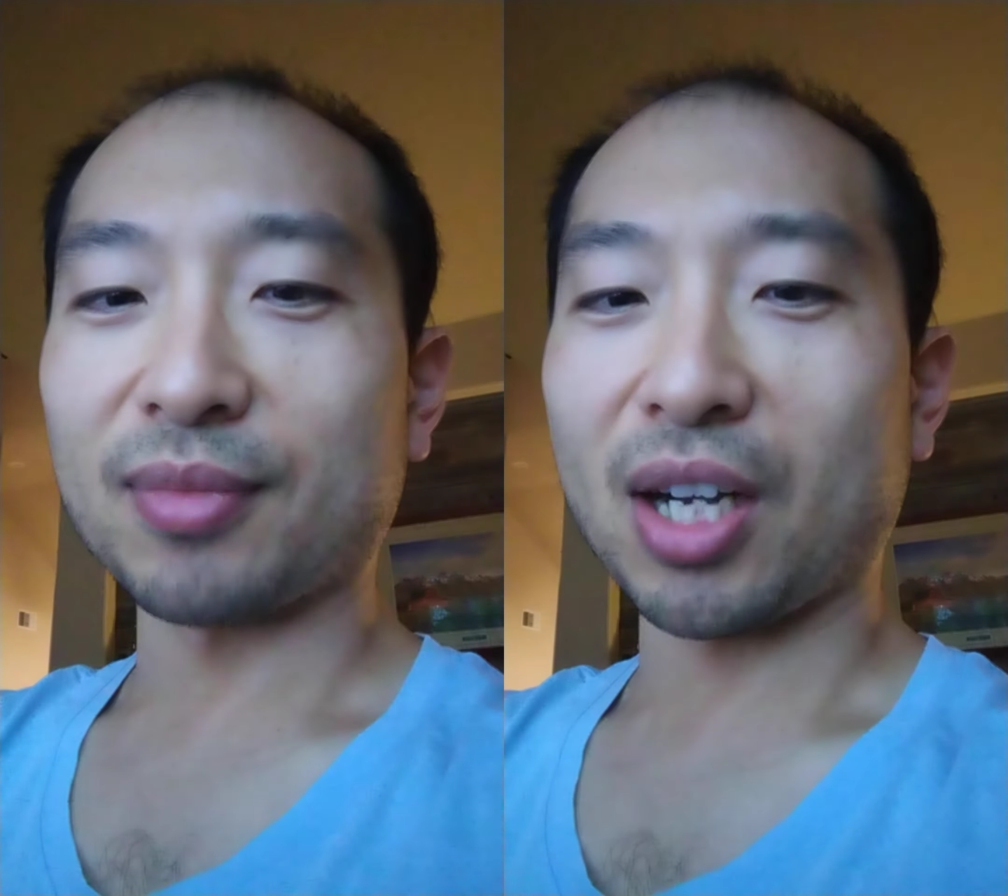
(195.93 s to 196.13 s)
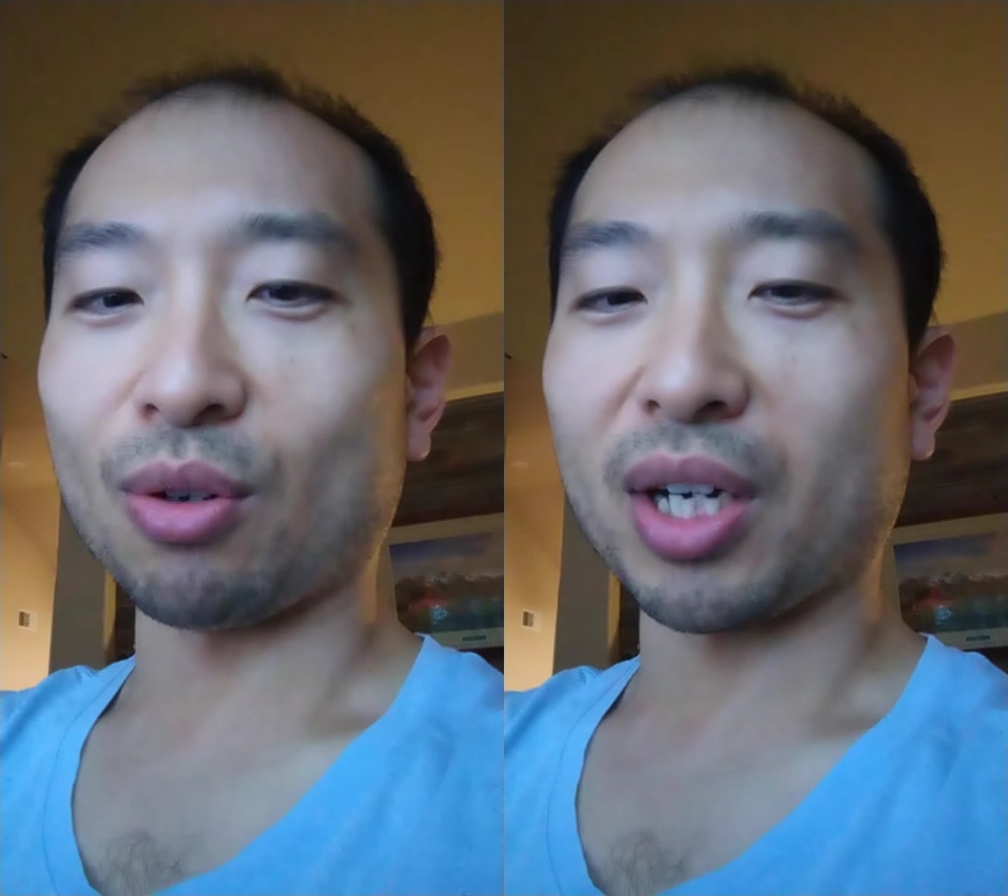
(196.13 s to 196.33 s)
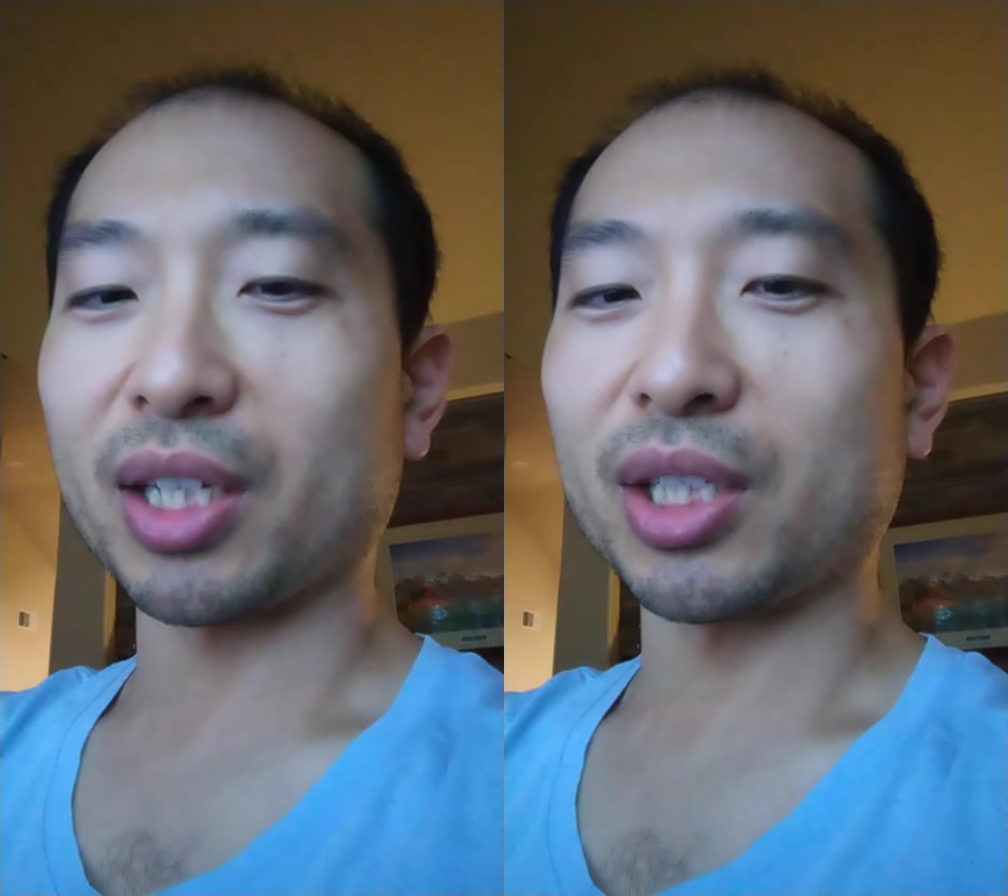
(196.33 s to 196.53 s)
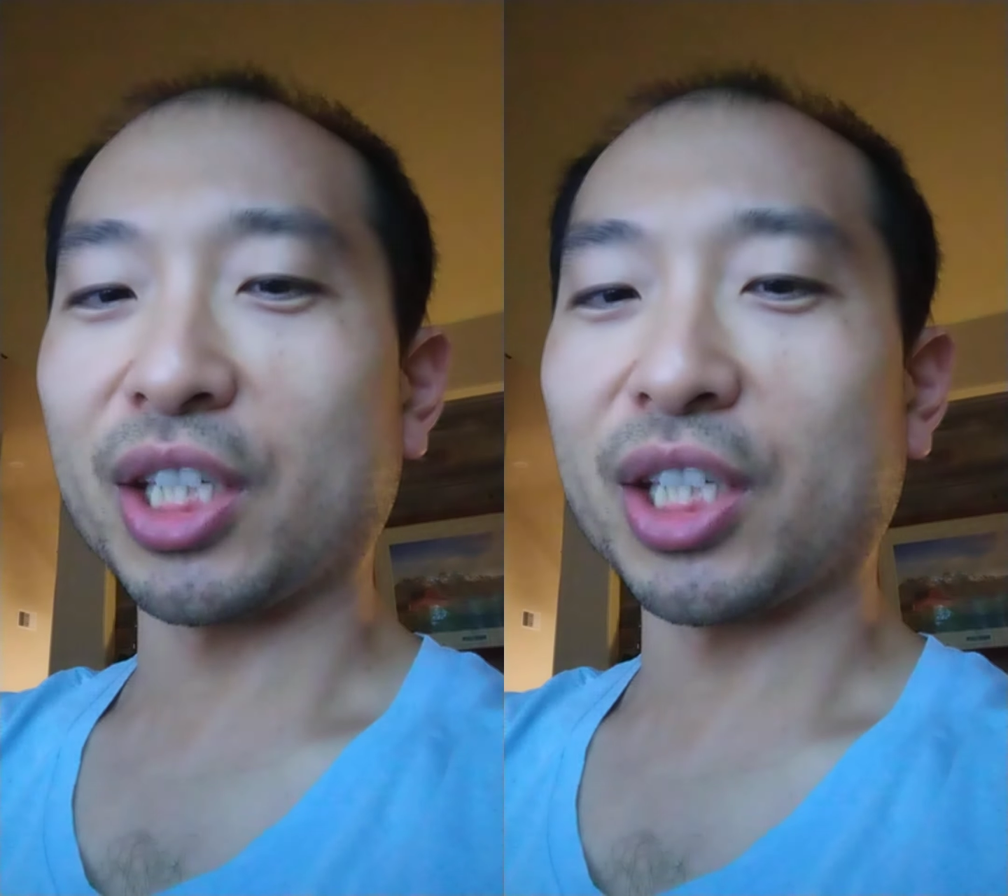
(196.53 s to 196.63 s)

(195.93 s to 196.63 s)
All right.